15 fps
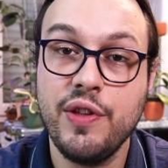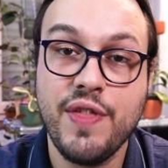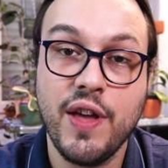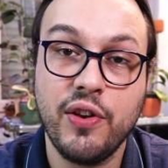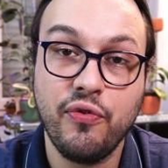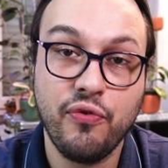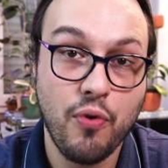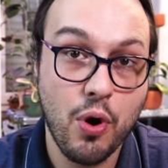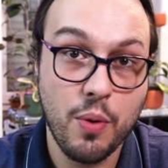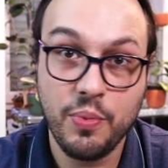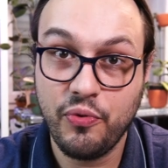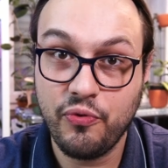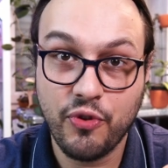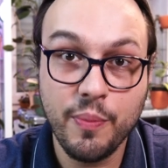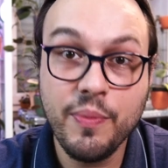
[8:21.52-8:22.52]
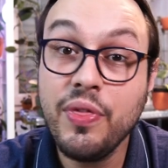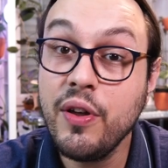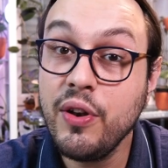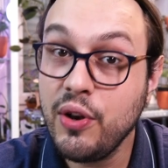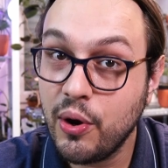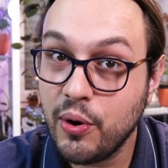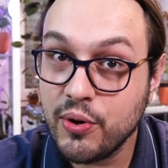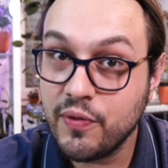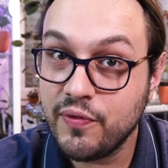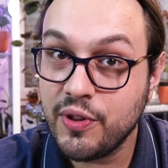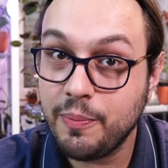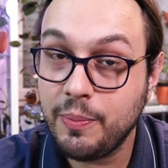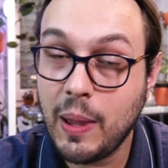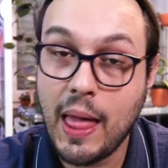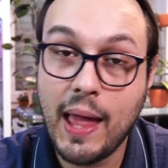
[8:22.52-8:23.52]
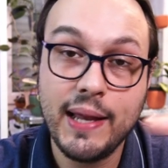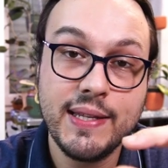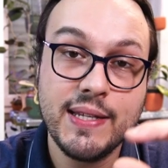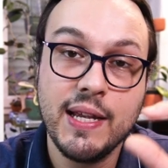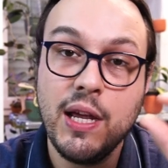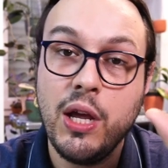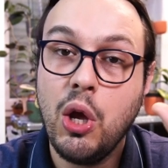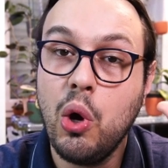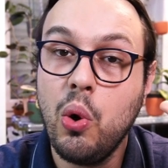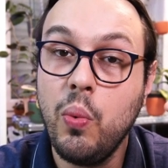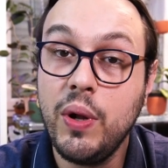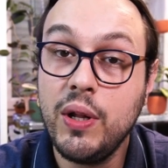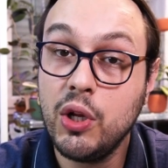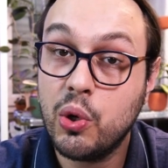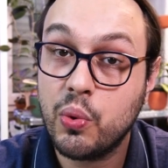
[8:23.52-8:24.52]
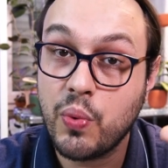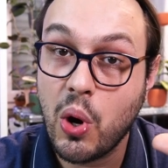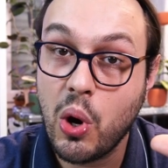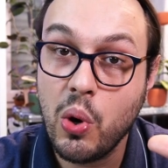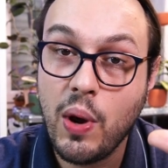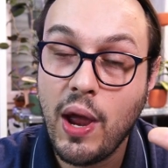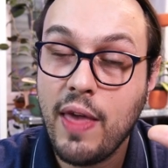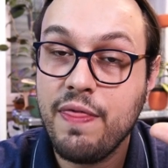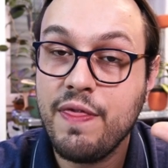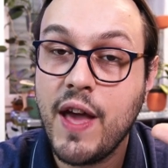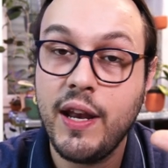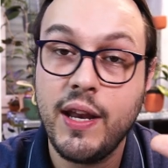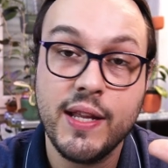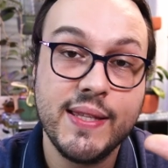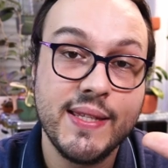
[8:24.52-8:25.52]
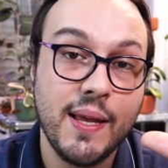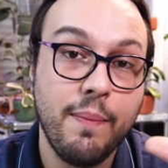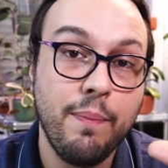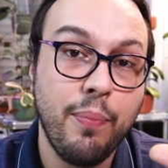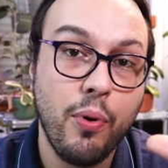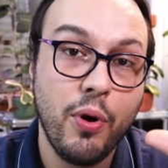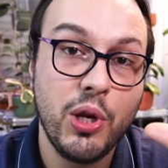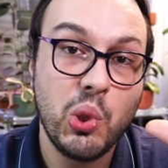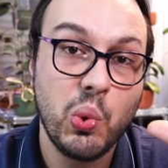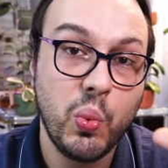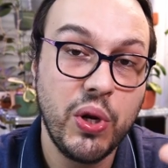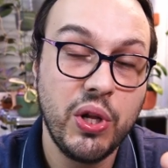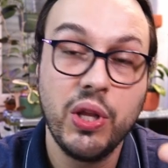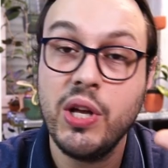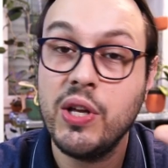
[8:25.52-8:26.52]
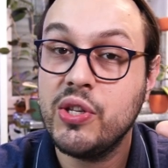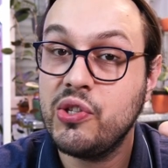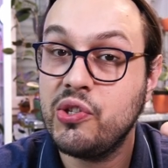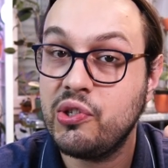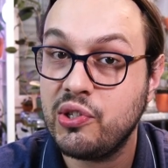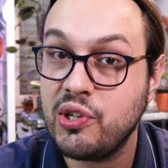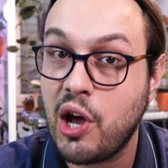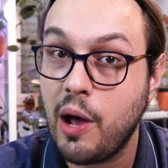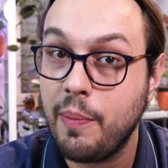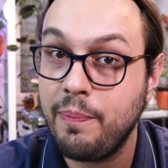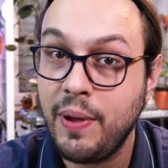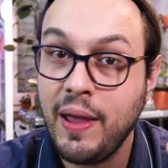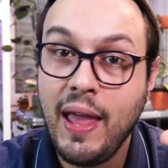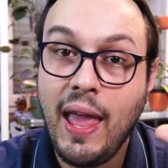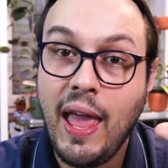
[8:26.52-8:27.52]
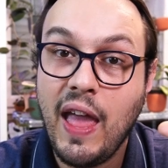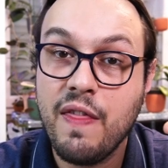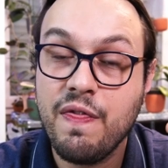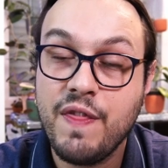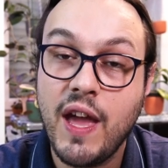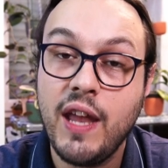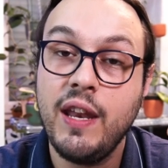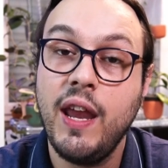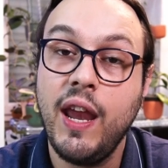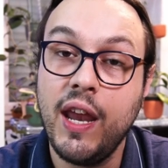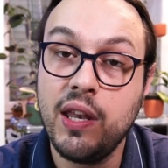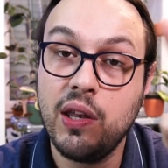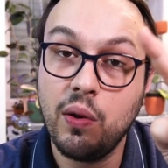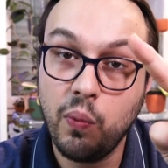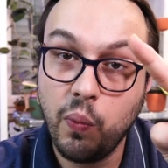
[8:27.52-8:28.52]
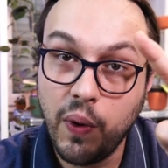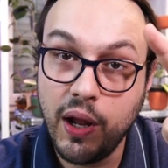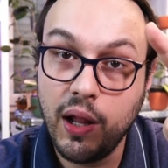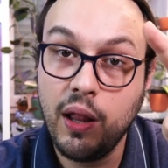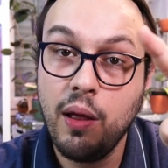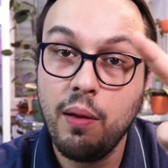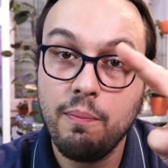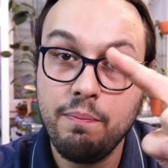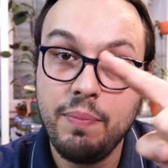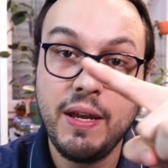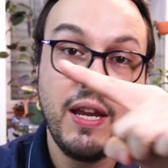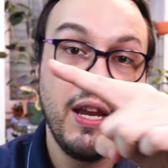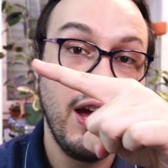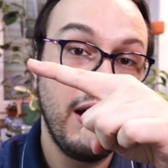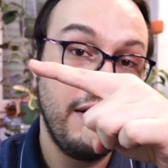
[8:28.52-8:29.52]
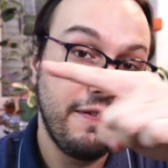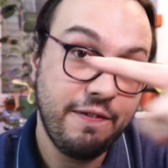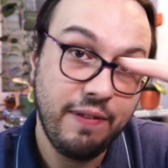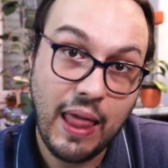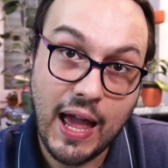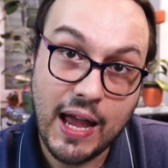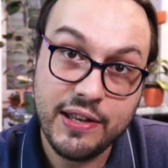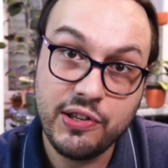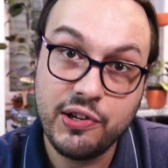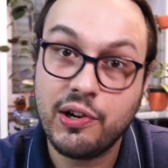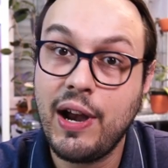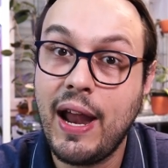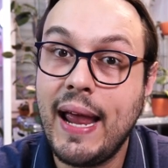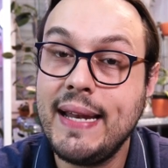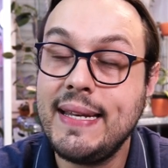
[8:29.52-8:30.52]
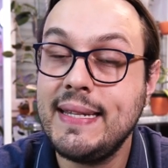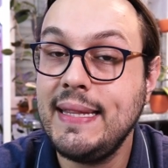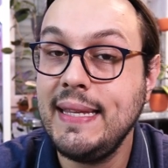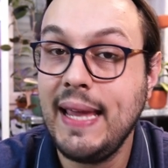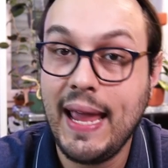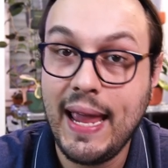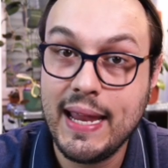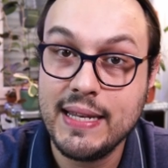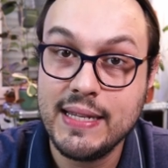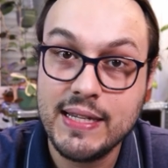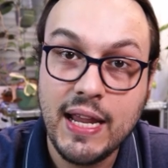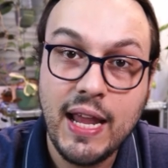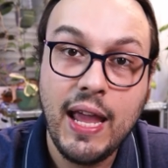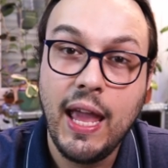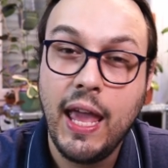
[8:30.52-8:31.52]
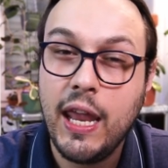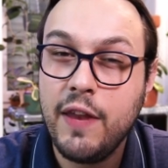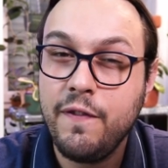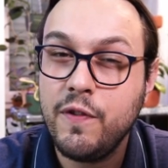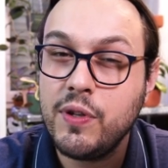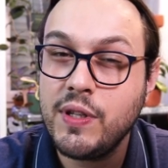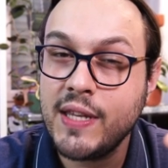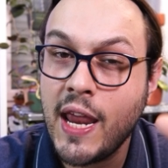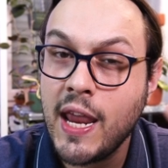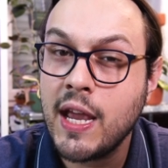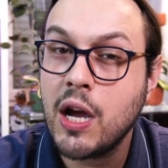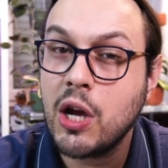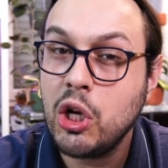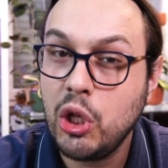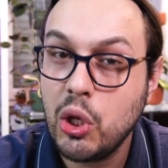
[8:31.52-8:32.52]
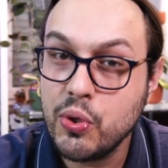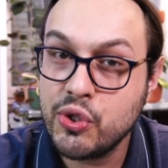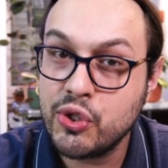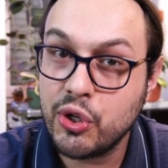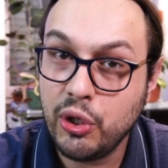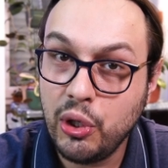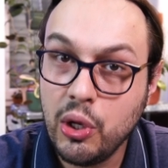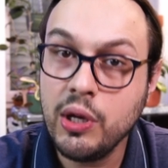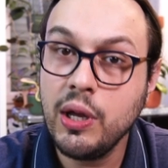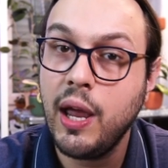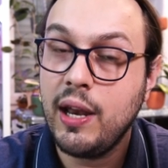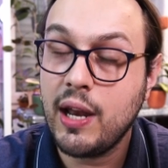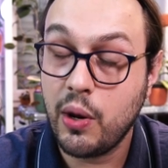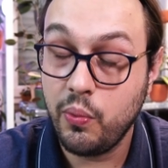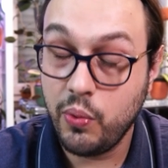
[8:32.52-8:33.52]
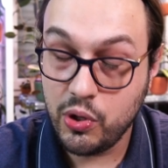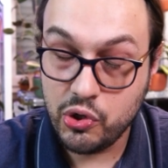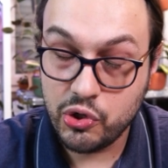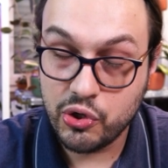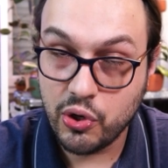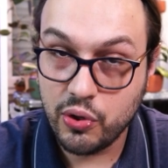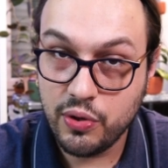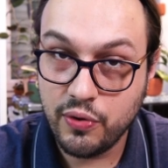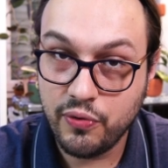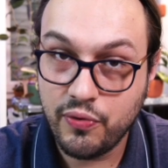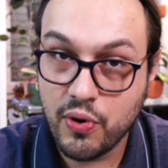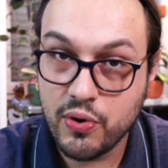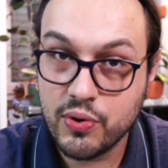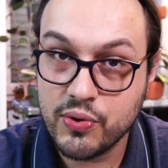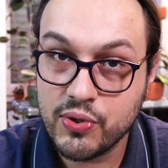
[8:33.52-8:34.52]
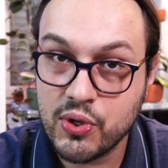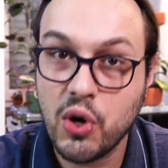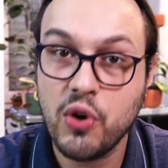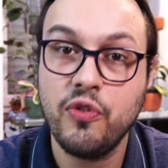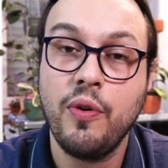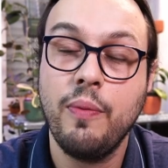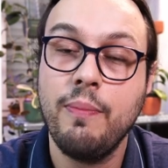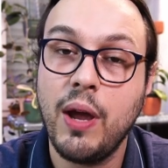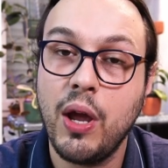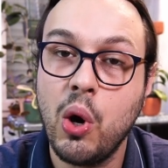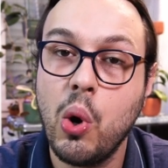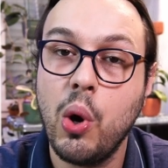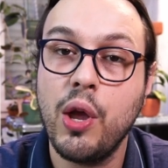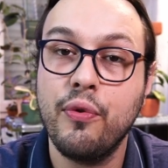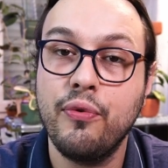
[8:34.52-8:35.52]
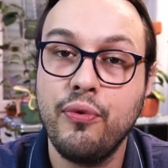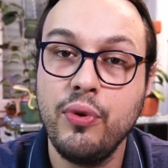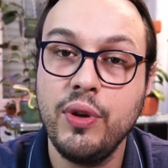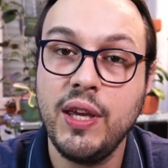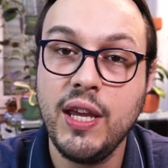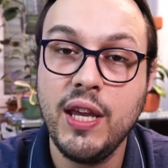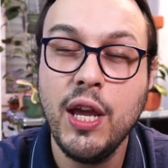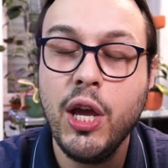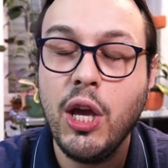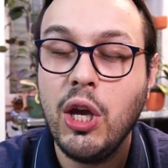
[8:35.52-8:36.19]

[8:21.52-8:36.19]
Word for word: that formed from the node of the plant will grow and then at some point will stop. And then it will be flatter at the end. And if you take a closer look, and I will show you the photos of my Hoya fungii,